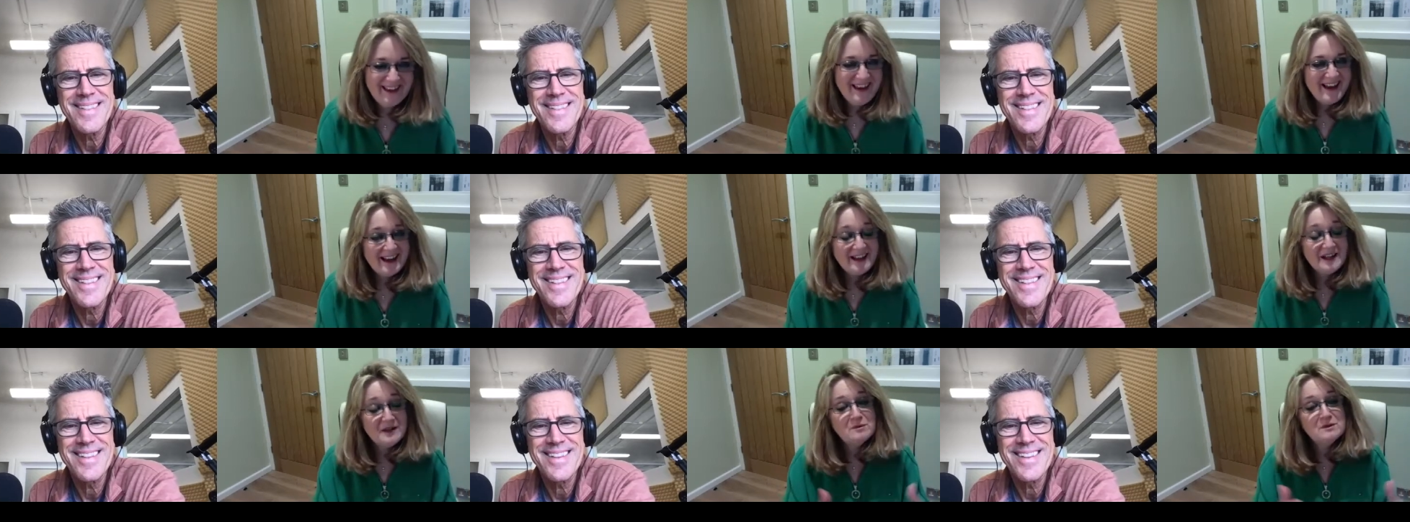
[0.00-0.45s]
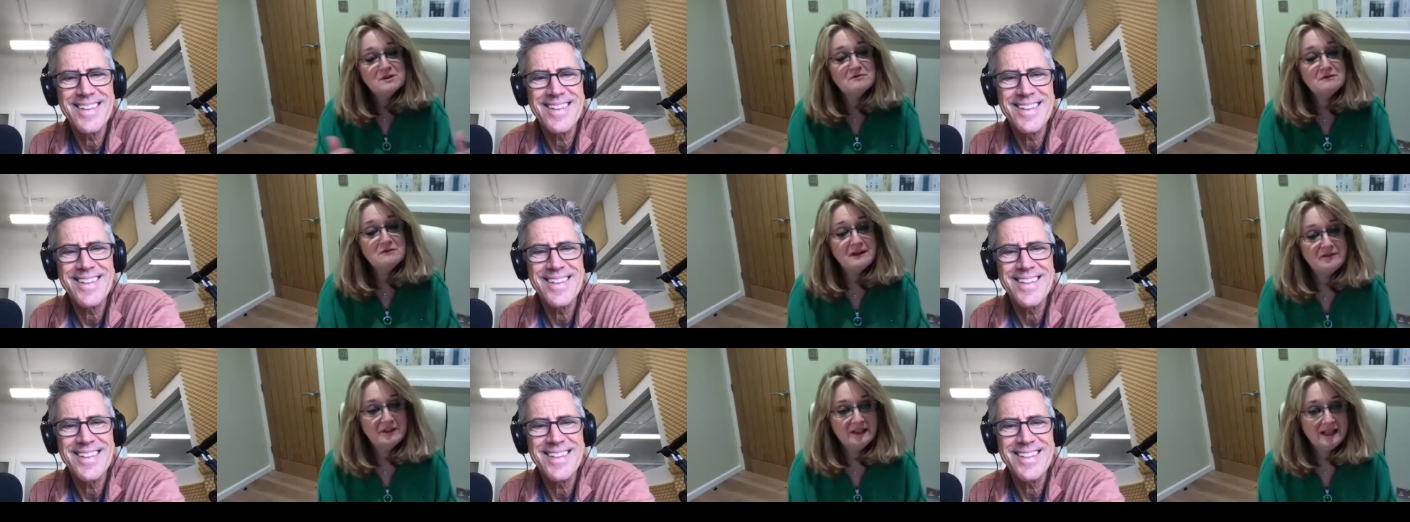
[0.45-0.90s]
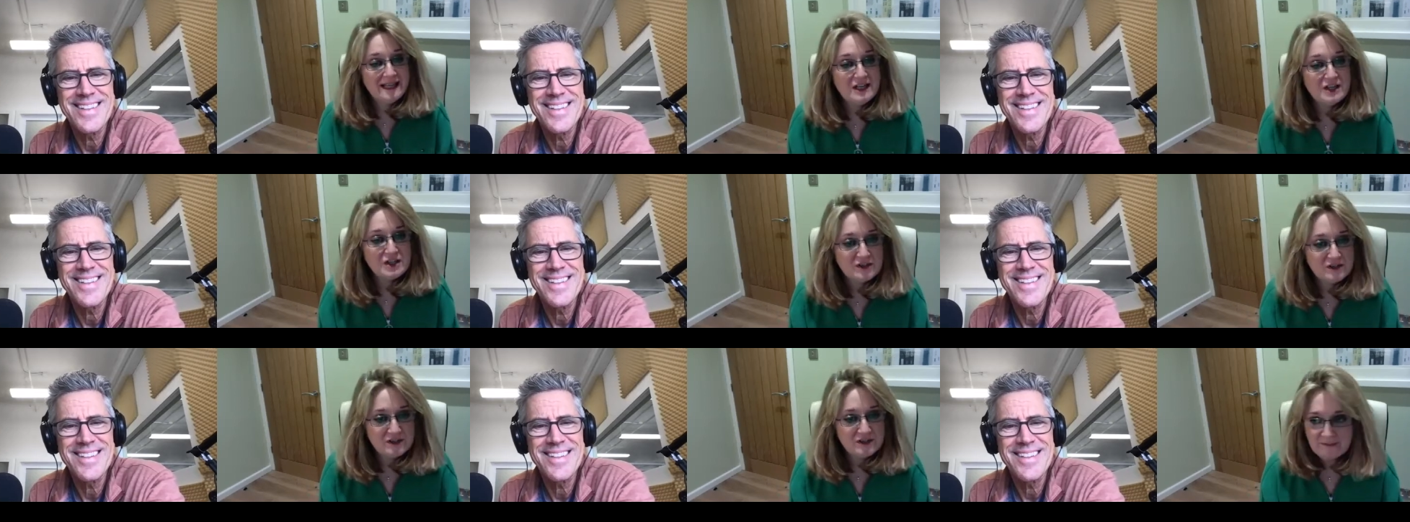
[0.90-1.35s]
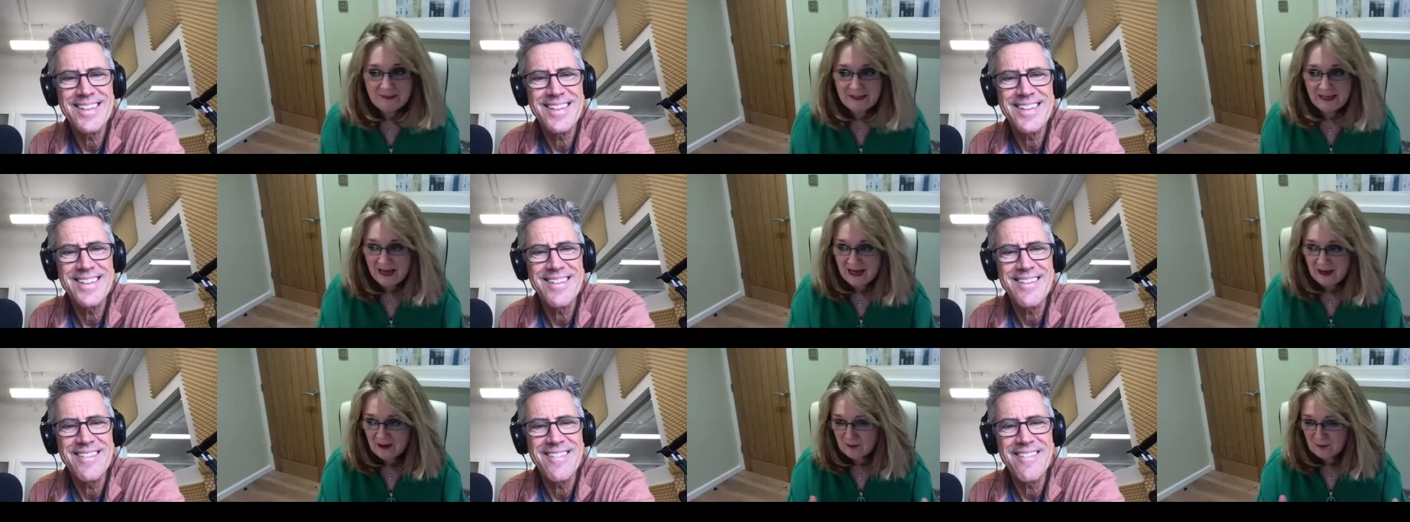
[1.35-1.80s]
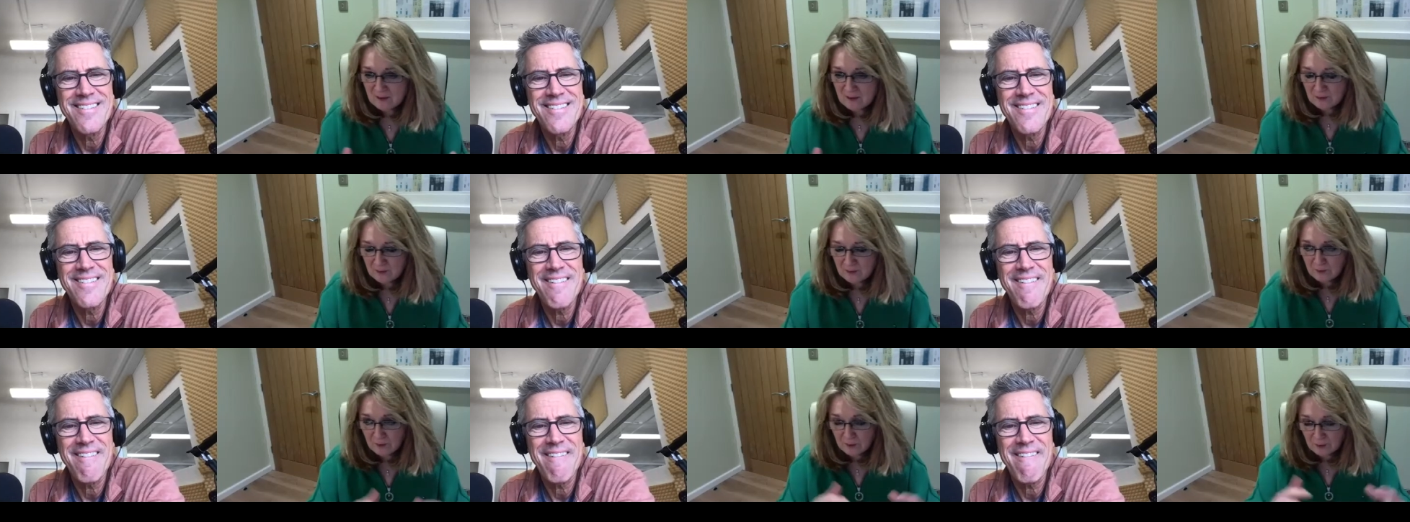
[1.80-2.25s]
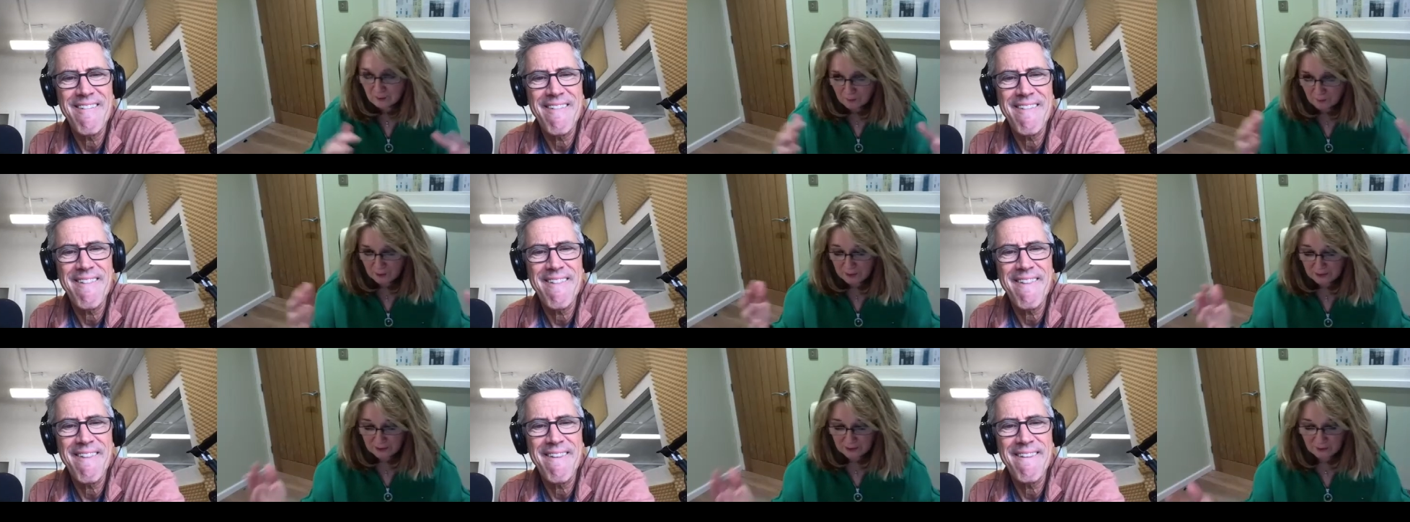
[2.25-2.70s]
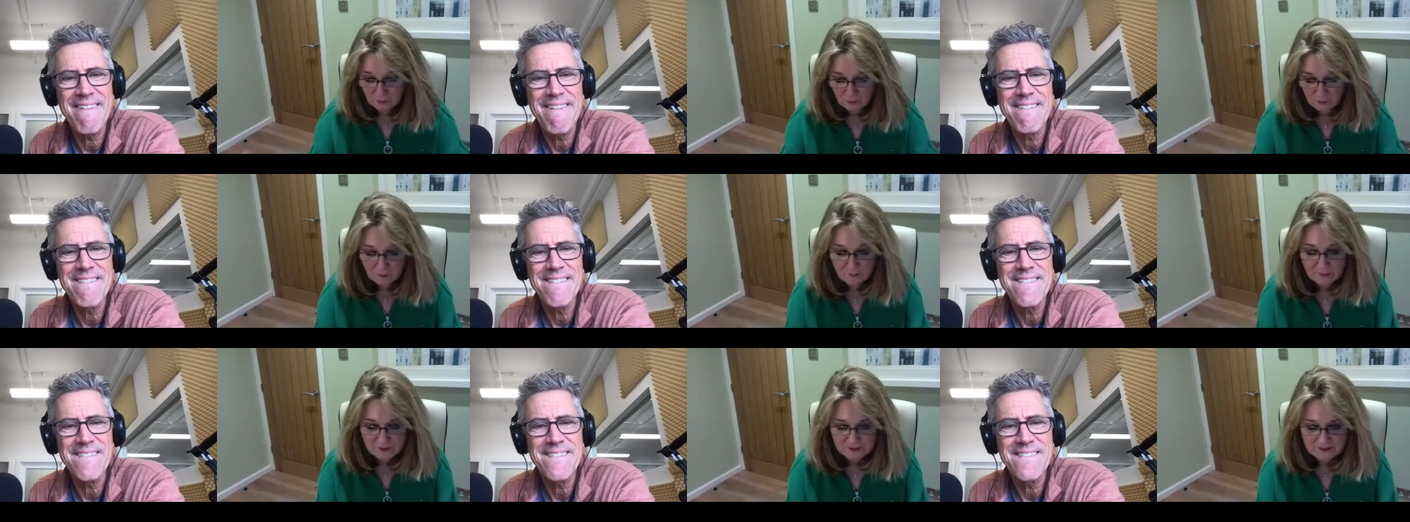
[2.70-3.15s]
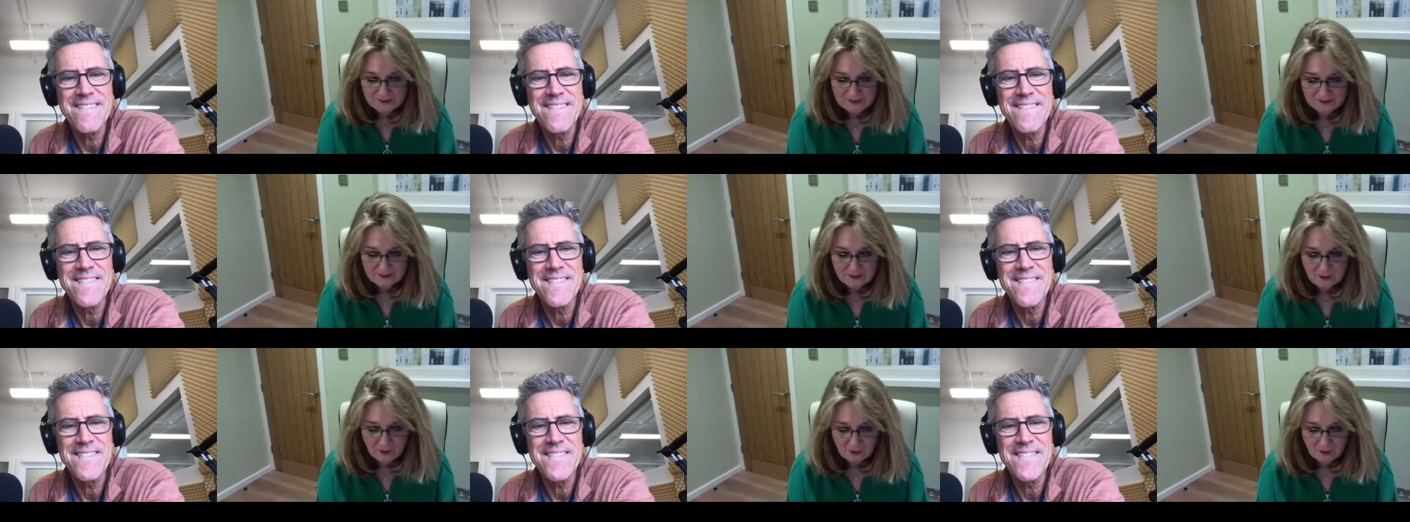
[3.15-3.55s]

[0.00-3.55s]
Speaker 1: and it was a revelation to me how what what an enormous